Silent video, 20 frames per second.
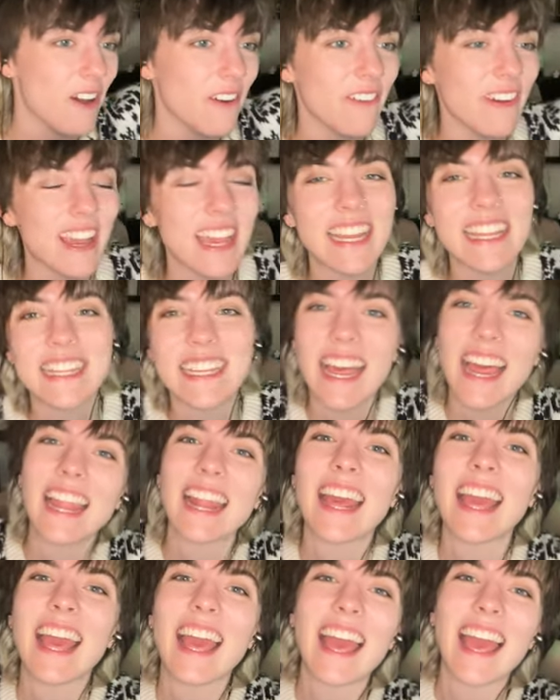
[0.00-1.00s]
We
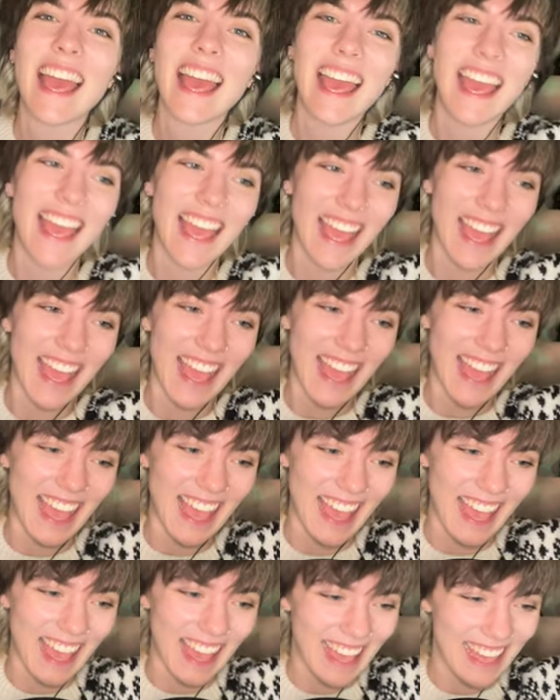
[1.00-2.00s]
did
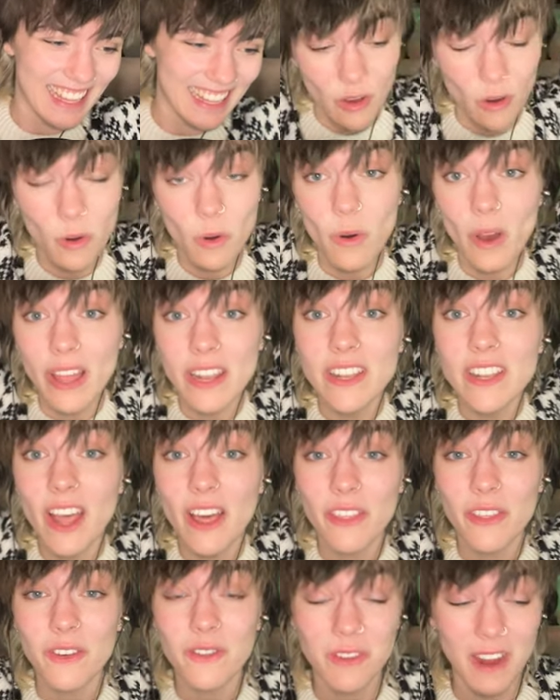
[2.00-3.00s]
it! Oh,
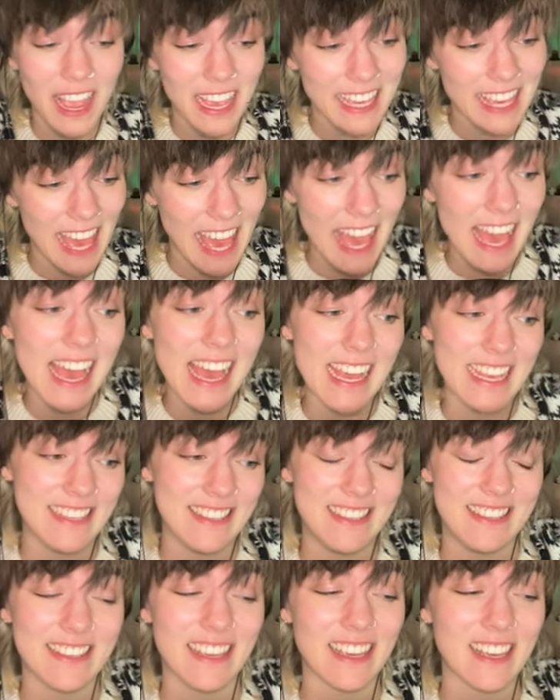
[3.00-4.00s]
another rank
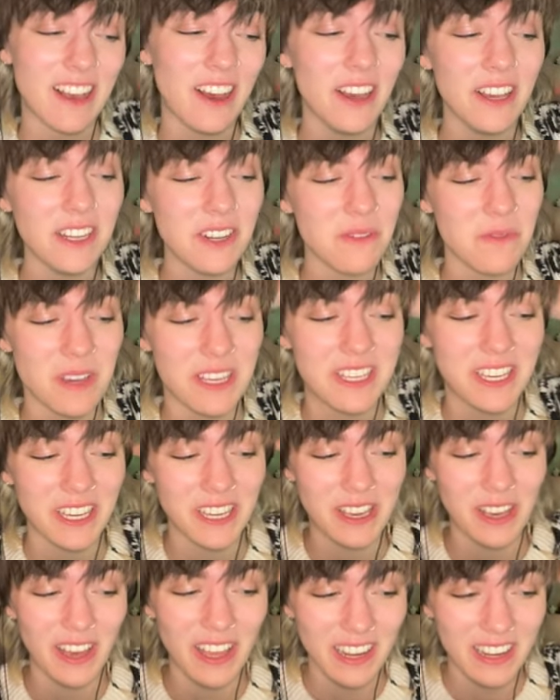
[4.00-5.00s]
S. I kind of wish I
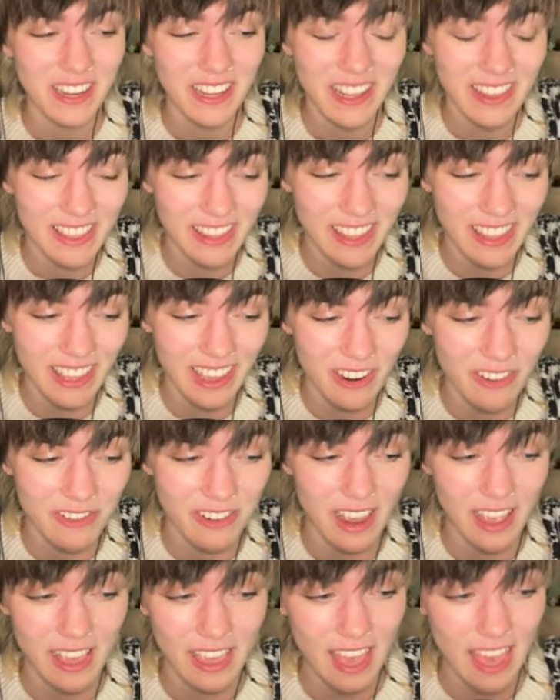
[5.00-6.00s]
got another
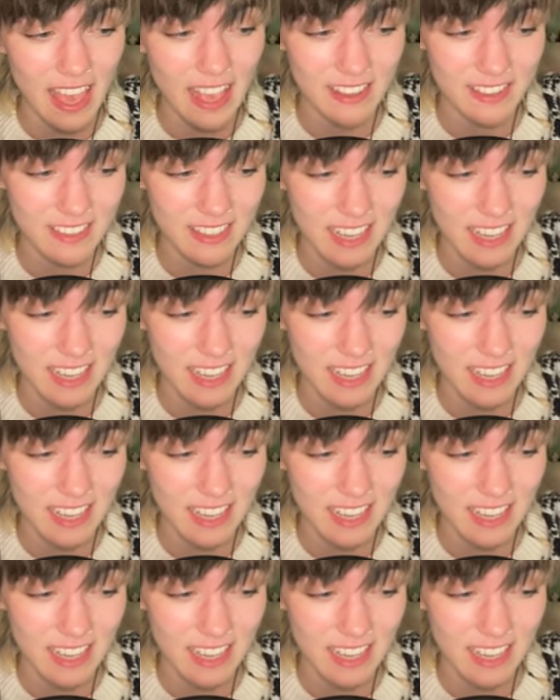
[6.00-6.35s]
rank S